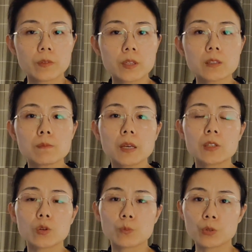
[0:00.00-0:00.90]
This
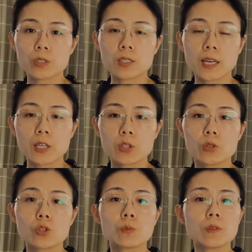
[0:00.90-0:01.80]
makes your
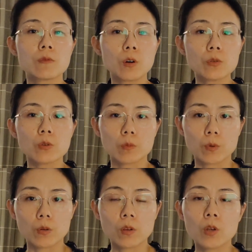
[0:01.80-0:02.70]
presentation to be
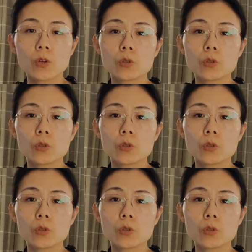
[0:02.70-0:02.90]
vulnerable